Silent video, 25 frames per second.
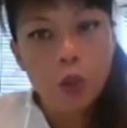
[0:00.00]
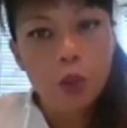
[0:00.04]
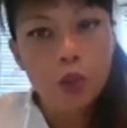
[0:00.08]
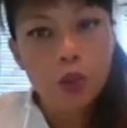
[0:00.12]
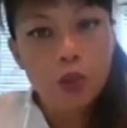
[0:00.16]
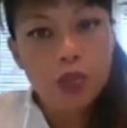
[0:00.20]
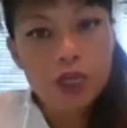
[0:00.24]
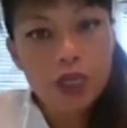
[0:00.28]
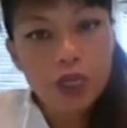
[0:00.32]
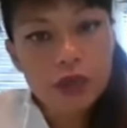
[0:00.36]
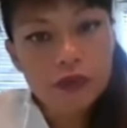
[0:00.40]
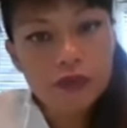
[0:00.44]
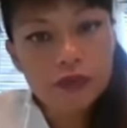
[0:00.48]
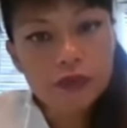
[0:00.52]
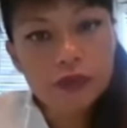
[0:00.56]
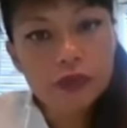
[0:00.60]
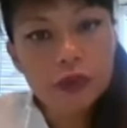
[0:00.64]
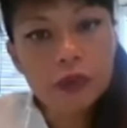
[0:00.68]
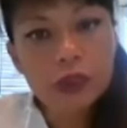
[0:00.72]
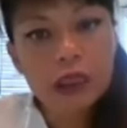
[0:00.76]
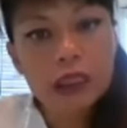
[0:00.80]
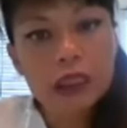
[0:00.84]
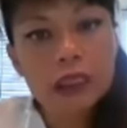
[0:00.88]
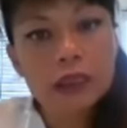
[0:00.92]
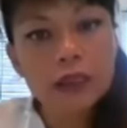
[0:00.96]
with
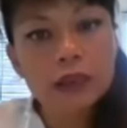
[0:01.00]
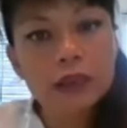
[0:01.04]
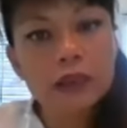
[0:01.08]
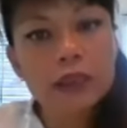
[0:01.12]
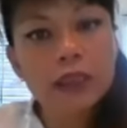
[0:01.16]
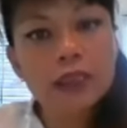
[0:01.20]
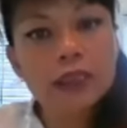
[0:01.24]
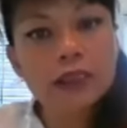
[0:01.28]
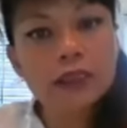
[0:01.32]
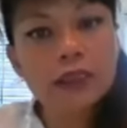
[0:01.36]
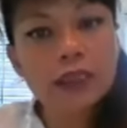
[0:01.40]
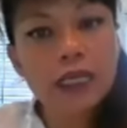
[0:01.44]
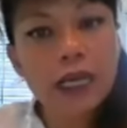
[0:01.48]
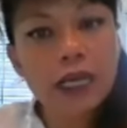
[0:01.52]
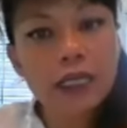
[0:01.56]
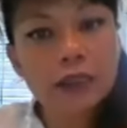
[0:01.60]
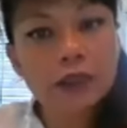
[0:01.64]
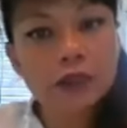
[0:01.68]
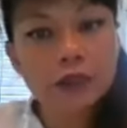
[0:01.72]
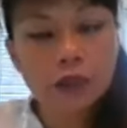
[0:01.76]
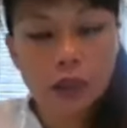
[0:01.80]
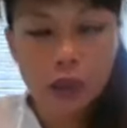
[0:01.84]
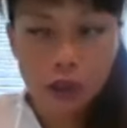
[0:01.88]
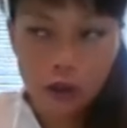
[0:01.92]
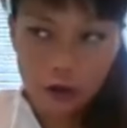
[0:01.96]
this
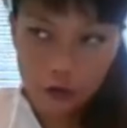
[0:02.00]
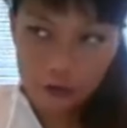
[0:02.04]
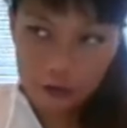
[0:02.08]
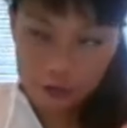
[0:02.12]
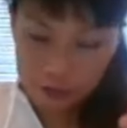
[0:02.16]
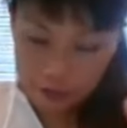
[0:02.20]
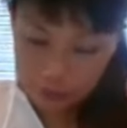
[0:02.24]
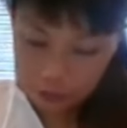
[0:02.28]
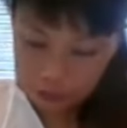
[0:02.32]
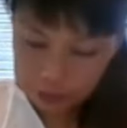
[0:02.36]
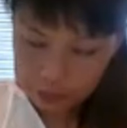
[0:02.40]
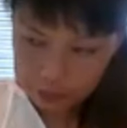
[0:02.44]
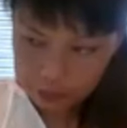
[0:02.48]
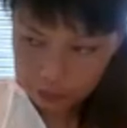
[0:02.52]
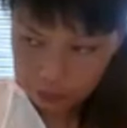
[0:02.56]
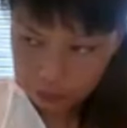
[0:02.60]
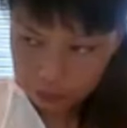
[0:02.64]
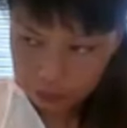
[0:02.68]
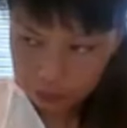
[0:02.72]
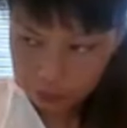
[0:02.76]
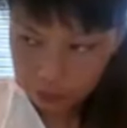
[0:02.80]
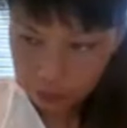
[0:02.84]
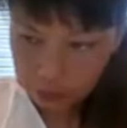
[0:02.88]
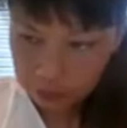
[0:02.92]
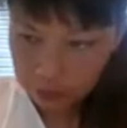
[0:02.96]
kind of
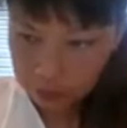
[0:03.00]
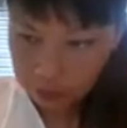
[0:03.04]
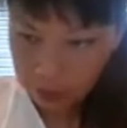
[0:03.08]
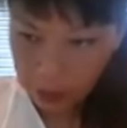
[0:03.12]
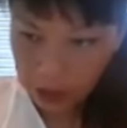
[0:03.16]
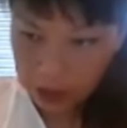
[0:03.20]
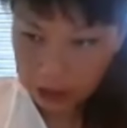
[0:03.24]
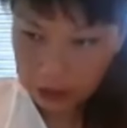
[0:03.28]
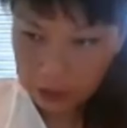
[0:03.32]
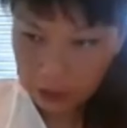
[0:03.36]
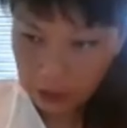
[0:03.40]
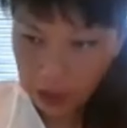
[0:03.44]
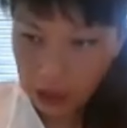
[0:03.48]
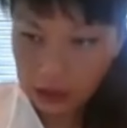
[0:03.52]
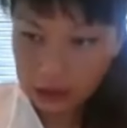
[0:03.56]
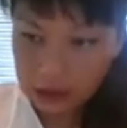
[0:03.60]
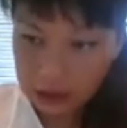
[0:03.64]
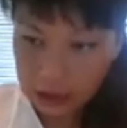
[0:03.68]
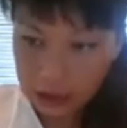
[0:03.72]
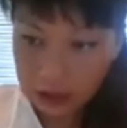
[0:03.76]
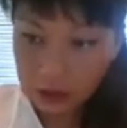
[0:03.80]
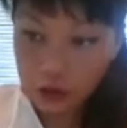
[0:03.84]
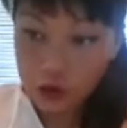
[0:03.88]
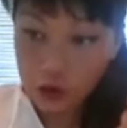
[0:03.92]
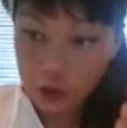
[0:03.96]

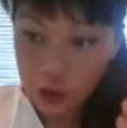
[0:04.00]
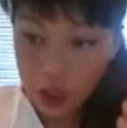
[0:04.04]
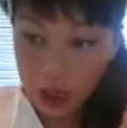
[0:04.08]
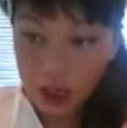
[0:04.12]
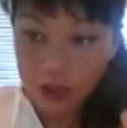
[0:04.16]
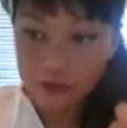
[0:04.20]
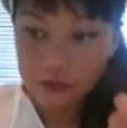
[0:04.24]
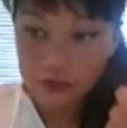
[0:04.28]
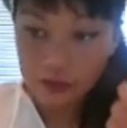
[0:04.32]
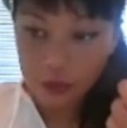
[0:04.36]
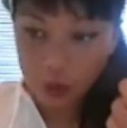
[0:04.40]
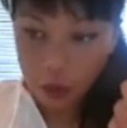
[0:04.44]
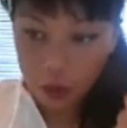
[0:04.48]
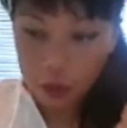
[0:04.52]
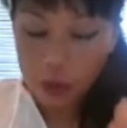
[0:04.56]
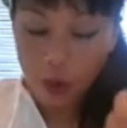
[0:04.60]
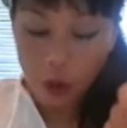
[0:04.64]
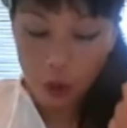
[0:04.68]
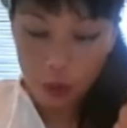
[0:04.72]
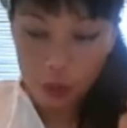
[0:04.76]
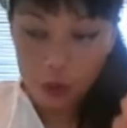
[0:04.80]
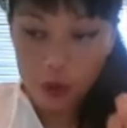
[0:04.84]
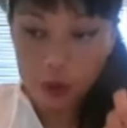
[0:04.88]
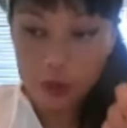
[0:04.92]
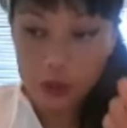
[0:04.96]
background that you have no
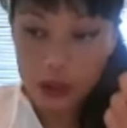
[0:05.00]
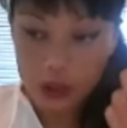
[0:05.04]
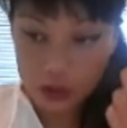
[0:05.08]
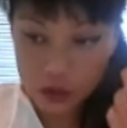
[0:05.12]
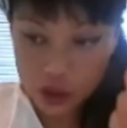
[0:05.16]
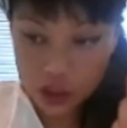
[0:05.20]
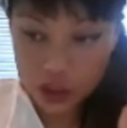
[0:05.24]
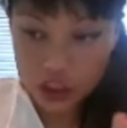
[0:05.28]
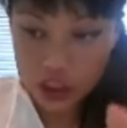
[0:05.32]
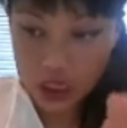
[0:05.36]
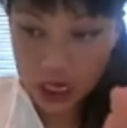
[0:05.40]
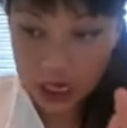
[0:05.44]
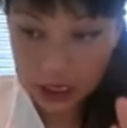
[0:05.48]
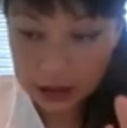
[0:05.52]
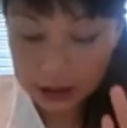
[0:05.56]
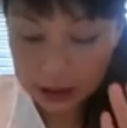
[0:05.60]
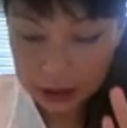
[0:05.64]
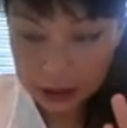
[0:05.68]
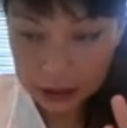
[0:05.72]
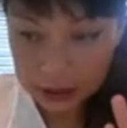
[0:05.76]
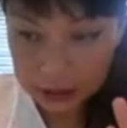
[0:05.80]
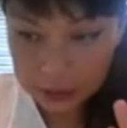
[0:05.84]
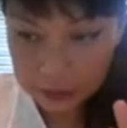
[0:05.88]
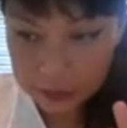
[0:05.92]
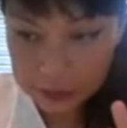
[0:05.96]
problem in
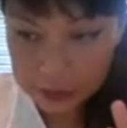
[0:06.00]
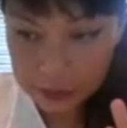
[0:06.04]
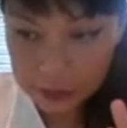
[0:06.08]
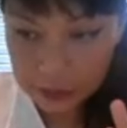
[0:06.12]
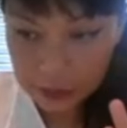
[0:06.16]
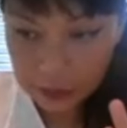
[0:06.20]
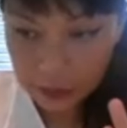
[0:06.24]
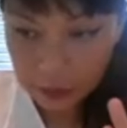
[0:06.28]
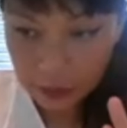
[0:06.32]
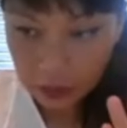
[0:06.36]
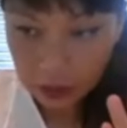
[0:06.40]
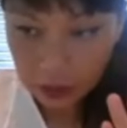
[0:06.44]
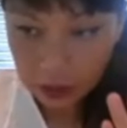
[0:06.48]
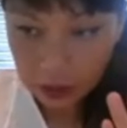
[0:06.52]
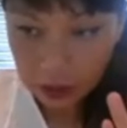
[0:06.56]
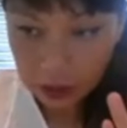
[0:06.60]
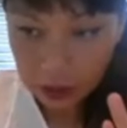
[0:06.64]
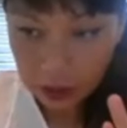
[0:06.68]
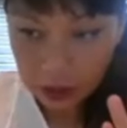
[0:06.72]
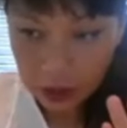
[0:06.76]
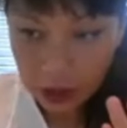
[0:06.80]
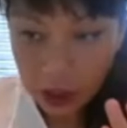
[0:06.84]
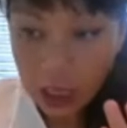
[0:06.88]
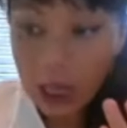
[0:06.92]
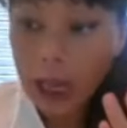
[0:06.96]
shining
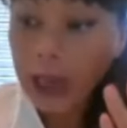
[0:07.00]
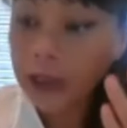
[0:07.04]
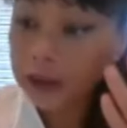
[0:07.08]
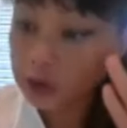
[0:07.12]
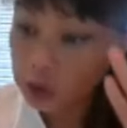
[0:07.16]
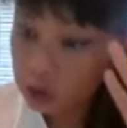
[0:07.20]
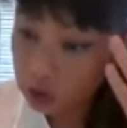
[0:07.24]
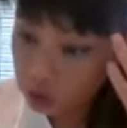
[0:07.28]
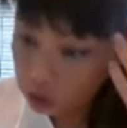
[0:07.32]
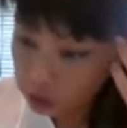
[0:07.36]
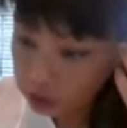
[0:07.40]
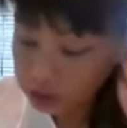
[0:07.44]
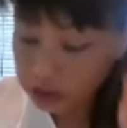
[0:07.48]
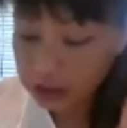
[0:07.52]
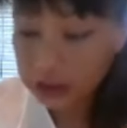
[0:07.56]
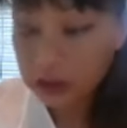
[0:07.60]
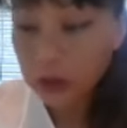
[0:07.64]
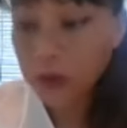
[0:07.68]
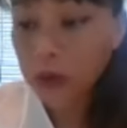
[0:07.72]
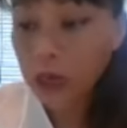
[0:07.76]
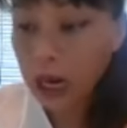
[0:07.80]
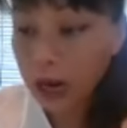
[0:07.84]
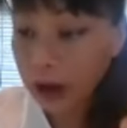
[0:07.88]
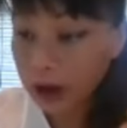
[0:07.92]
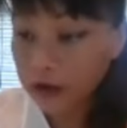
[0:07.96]
and you
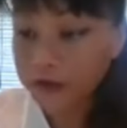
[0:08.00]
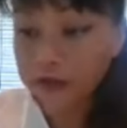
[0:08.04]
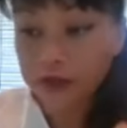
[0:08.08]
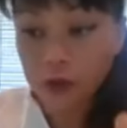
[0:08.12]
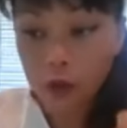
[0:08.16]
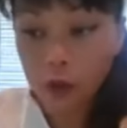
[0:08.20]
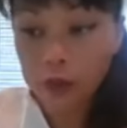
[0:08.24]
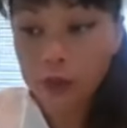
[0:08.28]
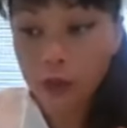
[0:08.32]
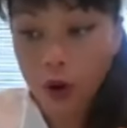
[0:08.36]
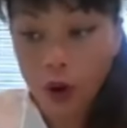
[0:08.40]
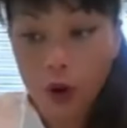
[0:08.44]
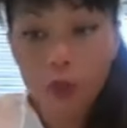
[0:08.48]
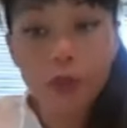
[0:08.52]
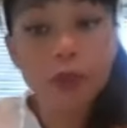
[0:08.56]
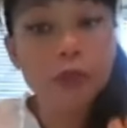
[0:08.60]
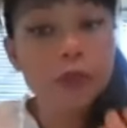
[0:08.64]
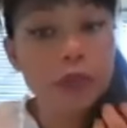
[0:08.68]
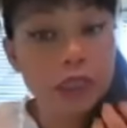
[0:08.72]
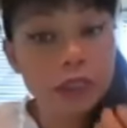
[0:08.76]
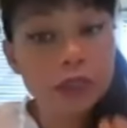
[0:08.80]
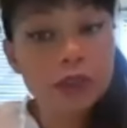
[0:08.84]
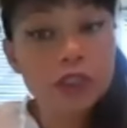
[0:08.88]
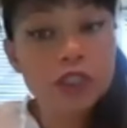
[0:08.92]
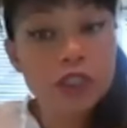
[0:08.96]
still have no
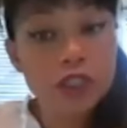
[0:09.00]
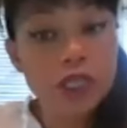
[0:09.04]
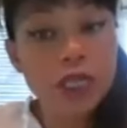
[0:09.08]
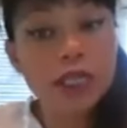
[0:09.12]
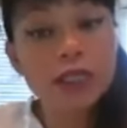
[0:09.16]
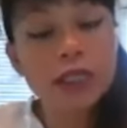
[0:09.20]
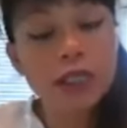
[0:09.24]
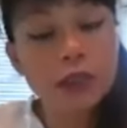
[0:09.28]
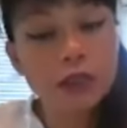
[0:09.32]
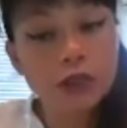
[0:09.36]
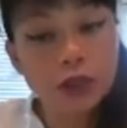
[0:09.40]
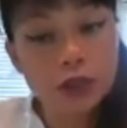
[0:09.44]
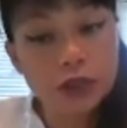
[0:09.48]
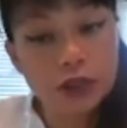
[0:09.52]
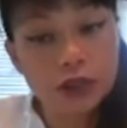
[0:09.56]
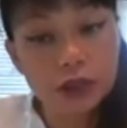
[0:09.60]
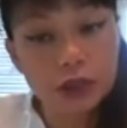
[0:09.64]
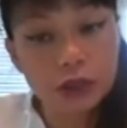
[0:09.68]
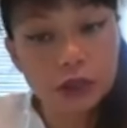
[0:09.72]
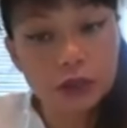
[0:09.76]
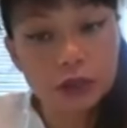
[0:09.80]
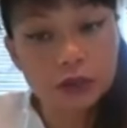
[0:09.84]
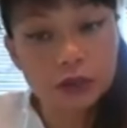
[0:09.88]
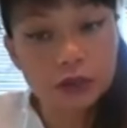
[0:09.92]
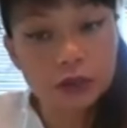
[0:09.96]
problem in shining
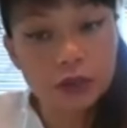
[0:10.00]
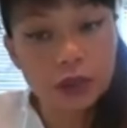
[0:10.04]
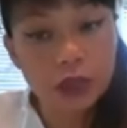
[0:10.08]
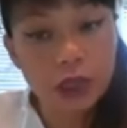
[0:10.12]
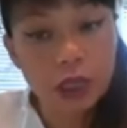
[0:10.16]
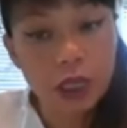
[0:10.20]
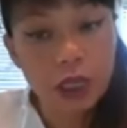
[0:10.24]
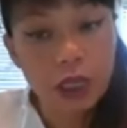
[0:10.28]
yourself